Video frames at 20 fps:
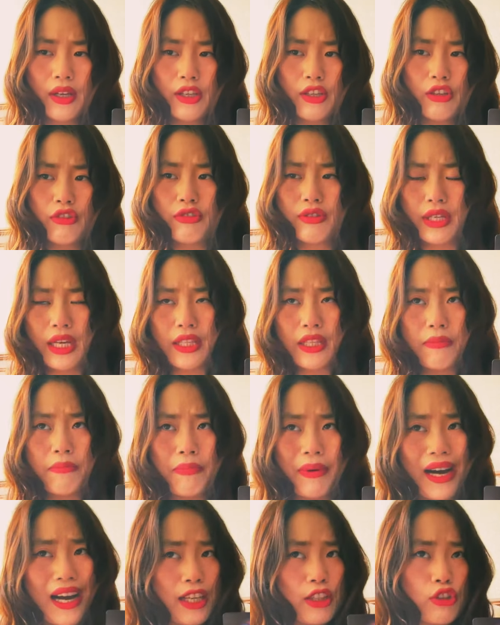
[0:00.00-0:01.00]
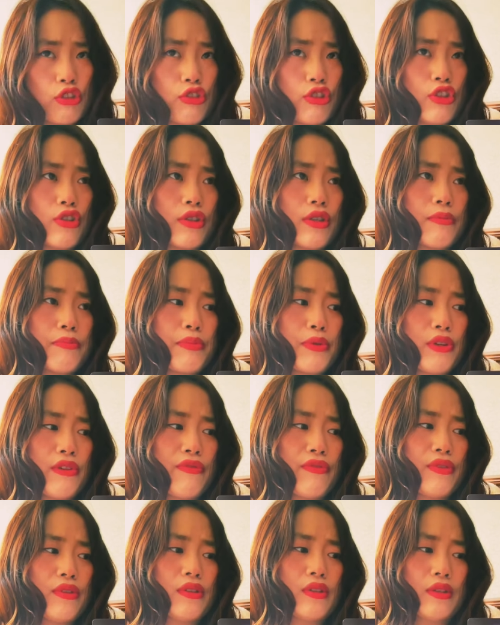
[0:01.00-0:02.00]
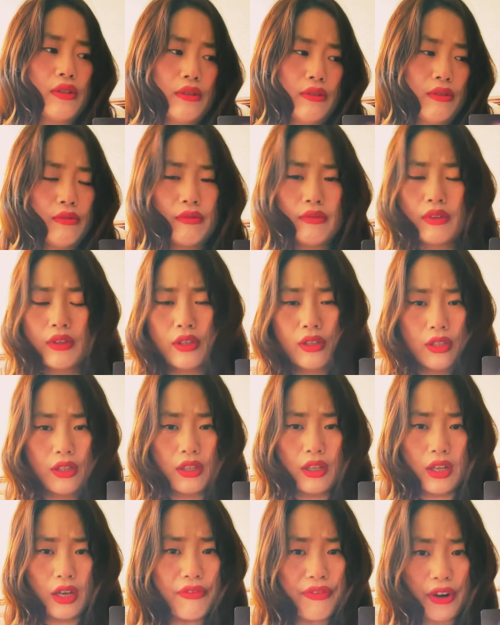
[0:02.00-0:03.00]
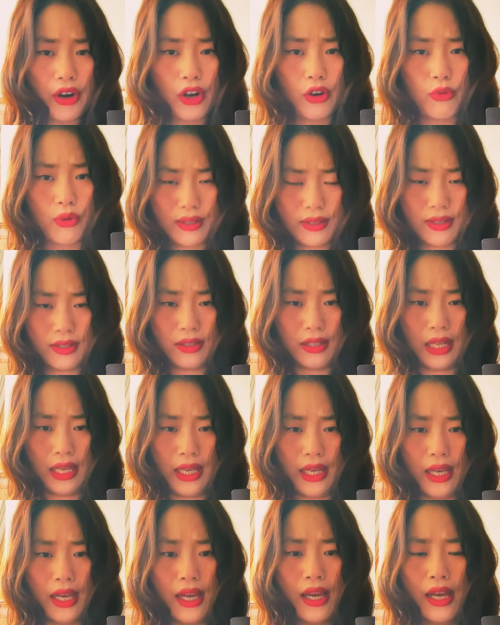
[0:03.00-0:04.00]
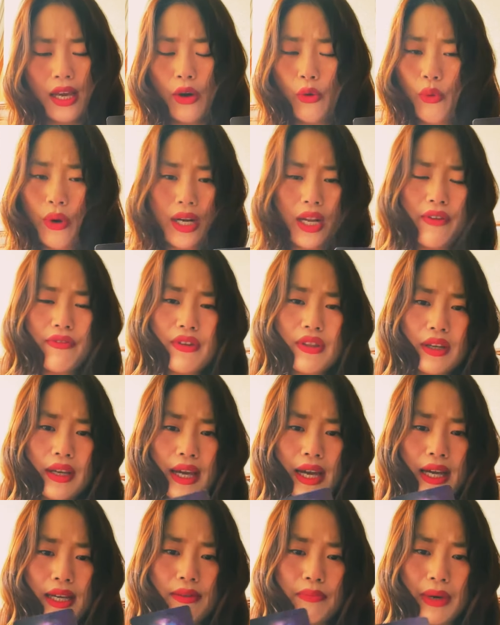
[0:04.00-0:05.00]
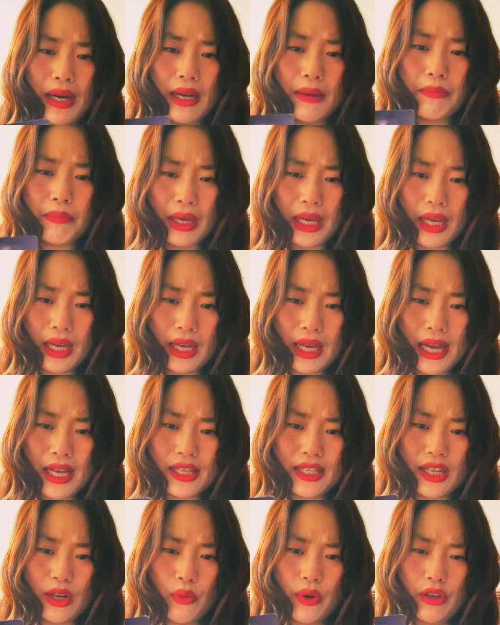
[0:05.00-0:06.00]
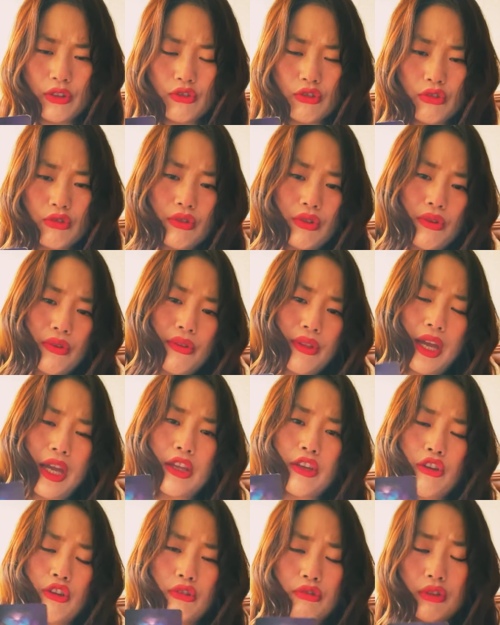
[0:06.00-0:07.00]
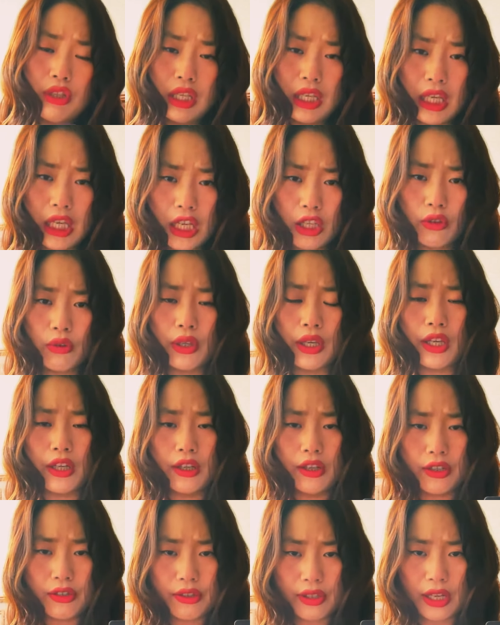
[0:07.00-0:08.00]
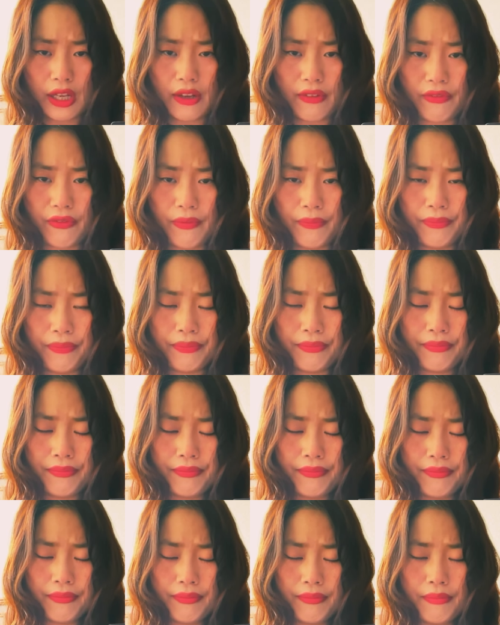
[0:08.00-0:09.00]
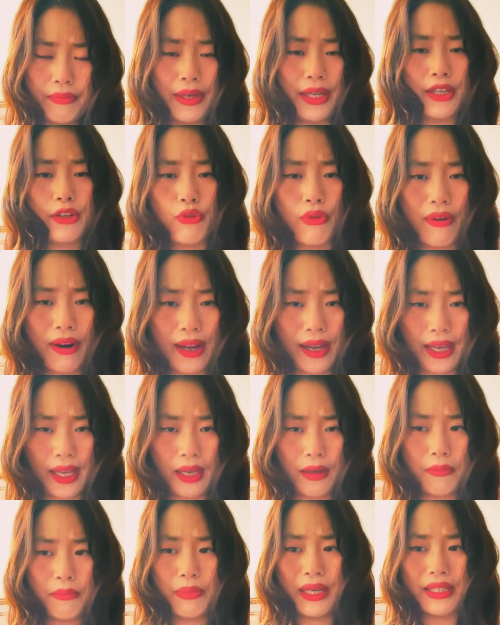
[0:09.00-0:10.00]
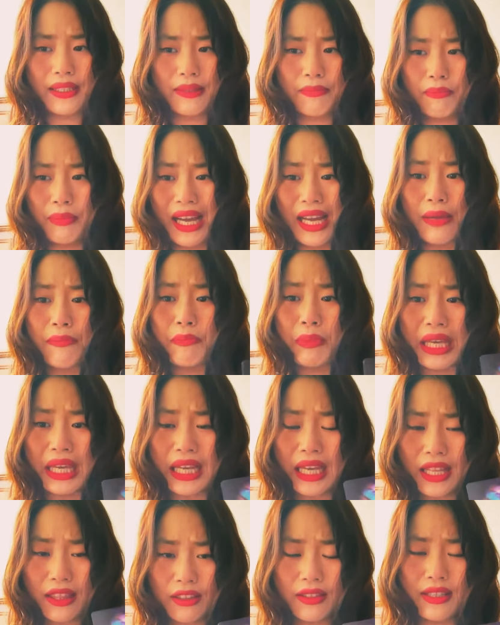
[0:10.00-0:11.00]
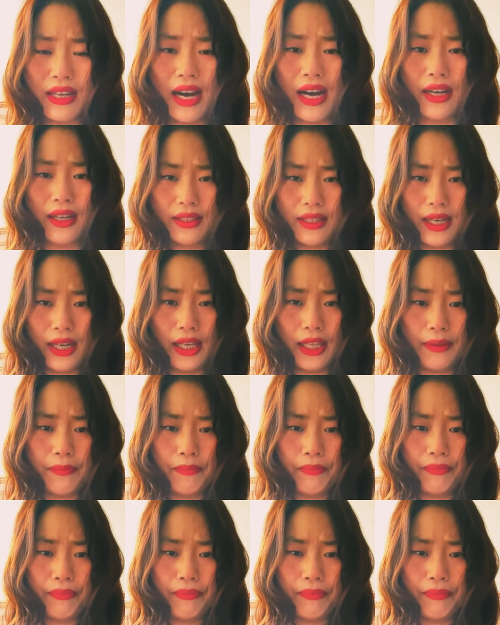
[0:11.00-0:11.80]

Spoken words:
you said goodbye to your beautiful lover recently. Whatever the case might be, and I want you to know that you need to heal yourself by crying, by being in the dark night,